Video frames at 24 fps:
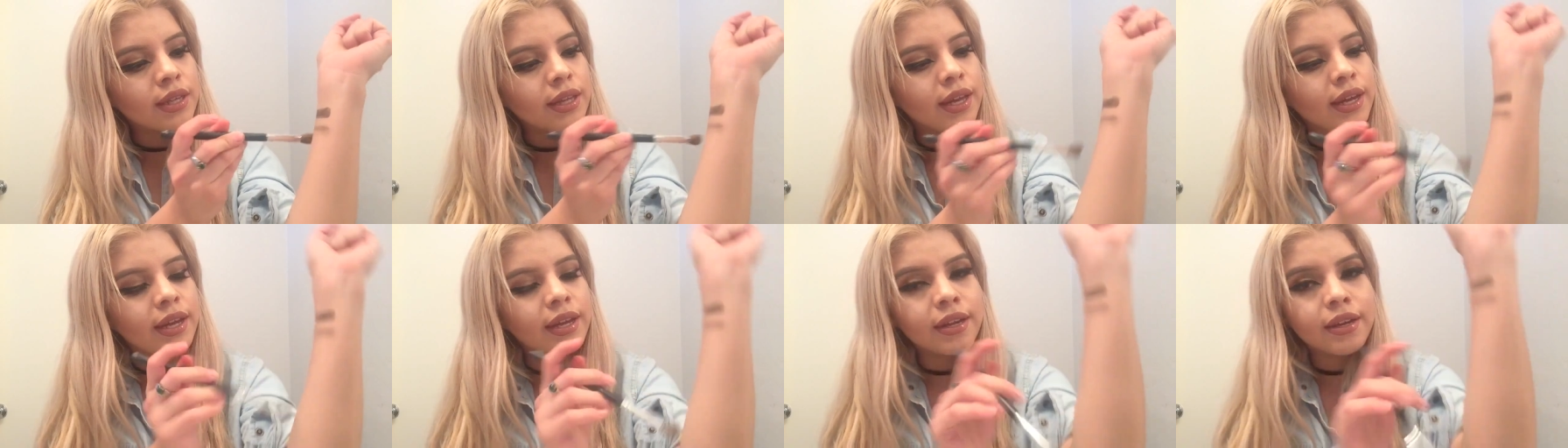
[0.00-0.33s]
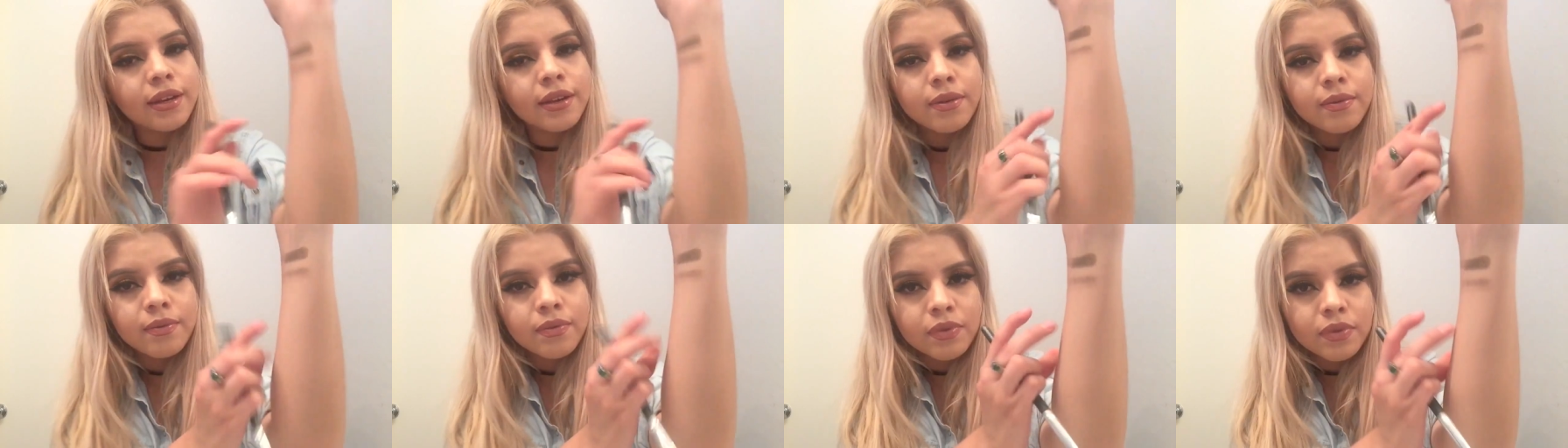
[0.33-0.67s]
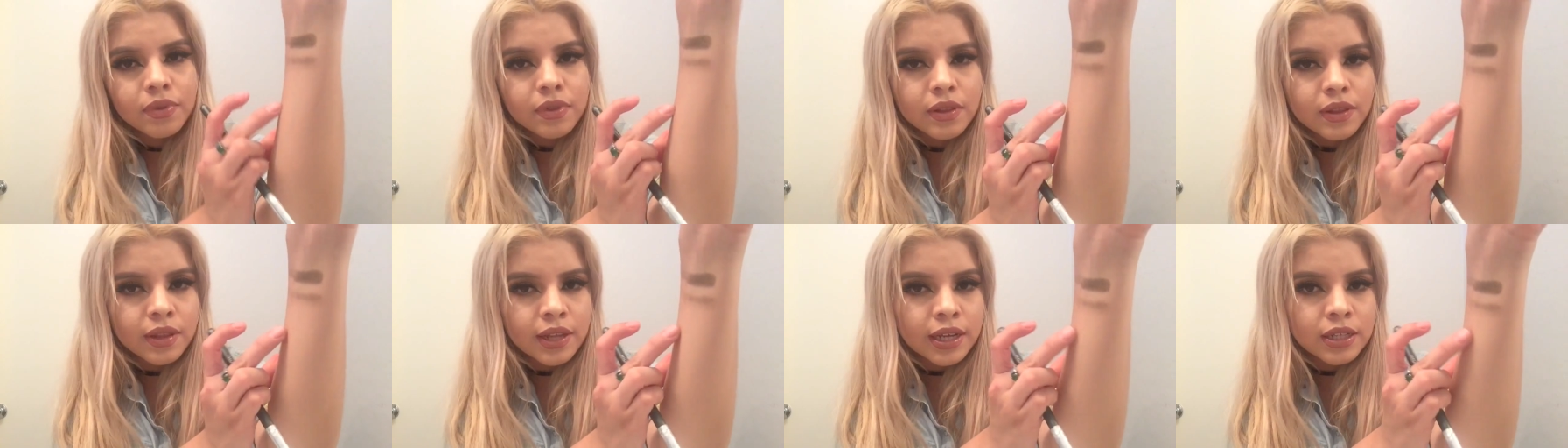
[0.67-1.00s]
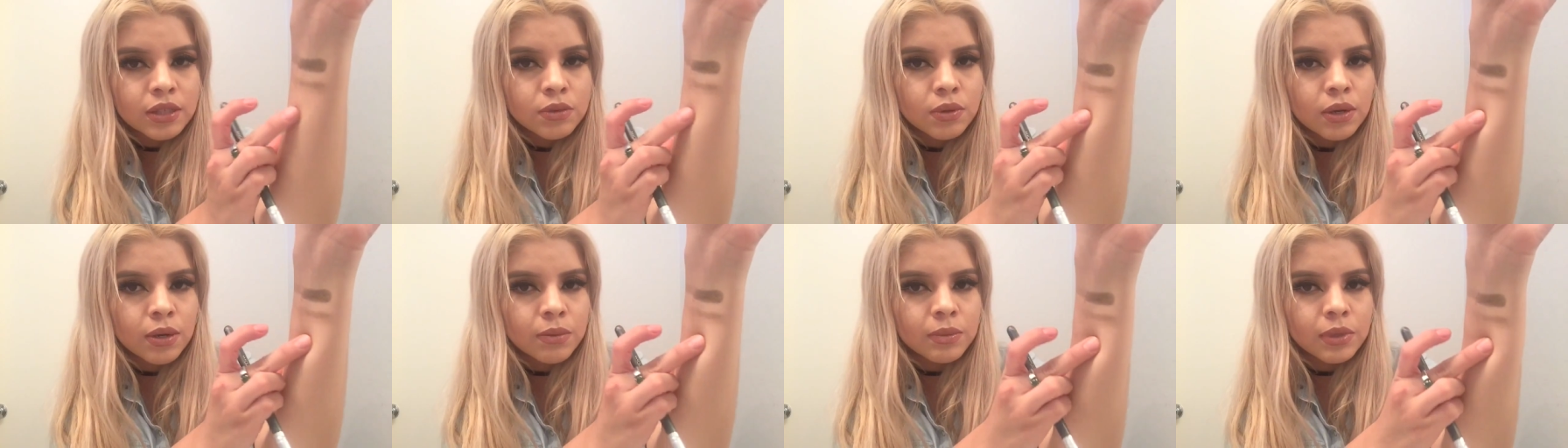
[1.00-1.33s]
like,
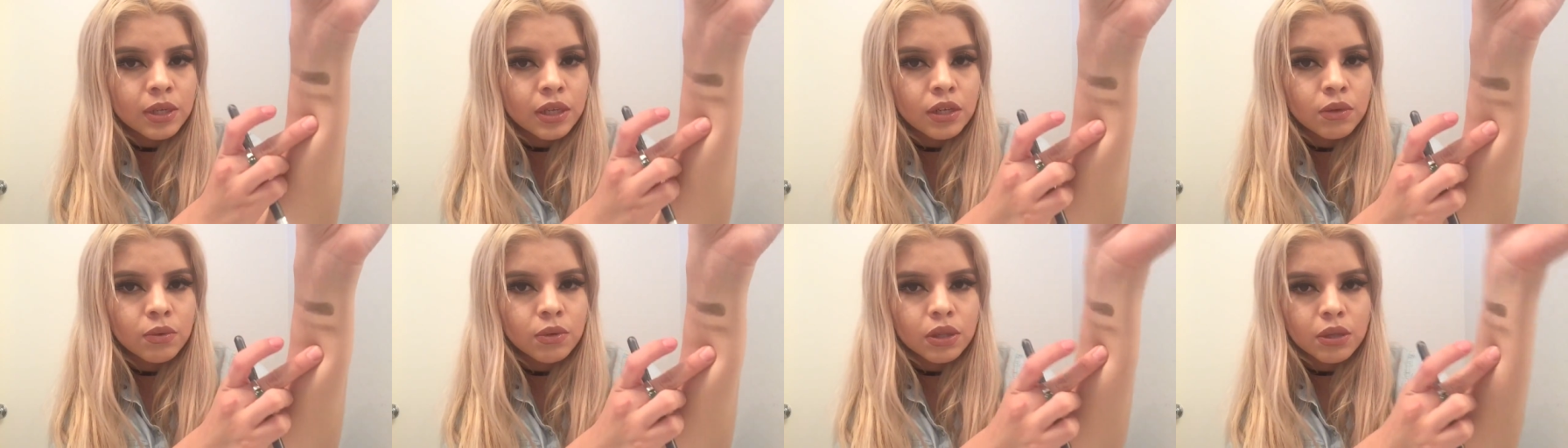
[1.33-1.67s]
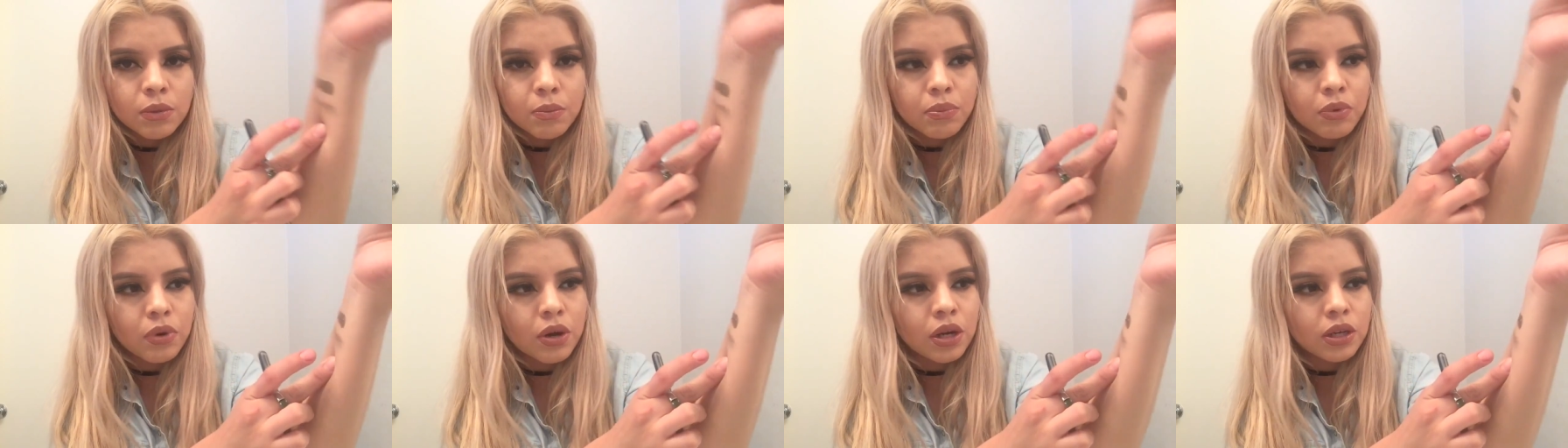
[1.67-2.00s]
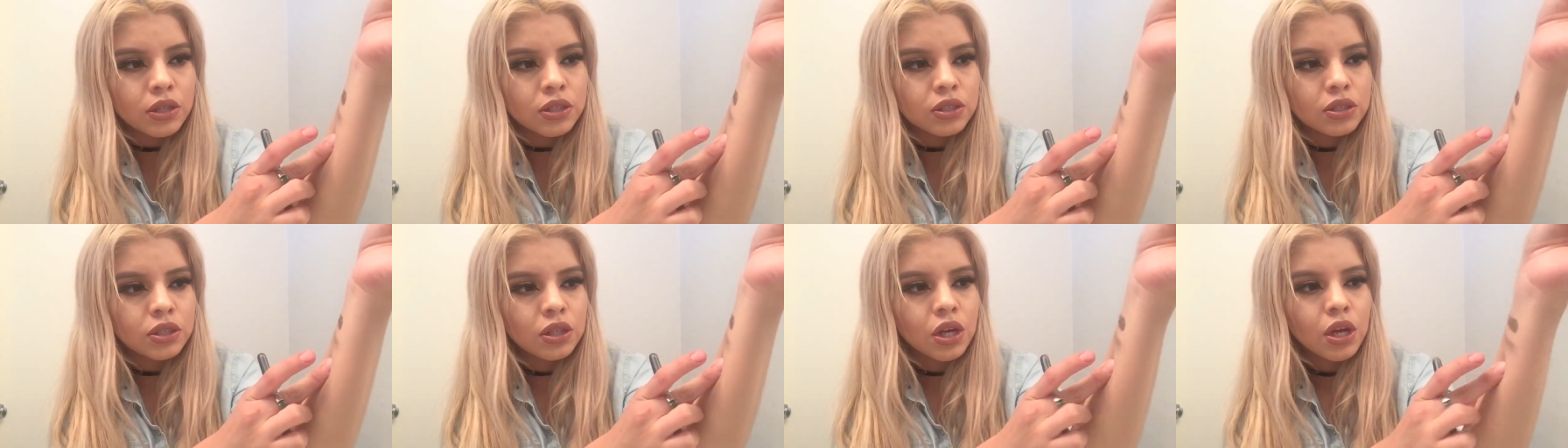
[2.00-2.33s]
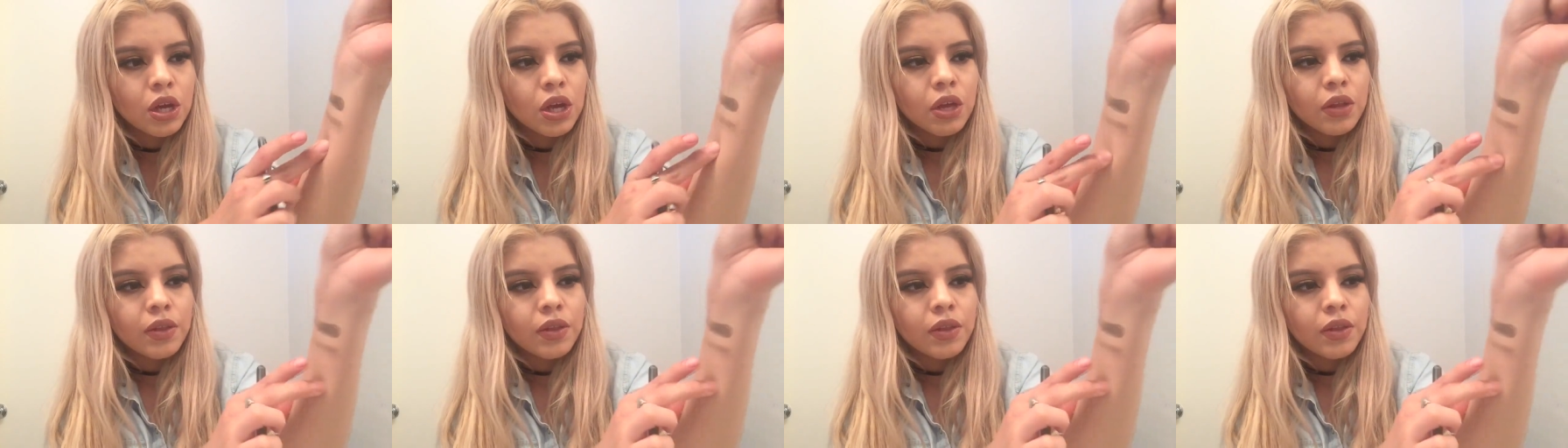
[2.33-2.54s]
that's what I'm getting with a brush.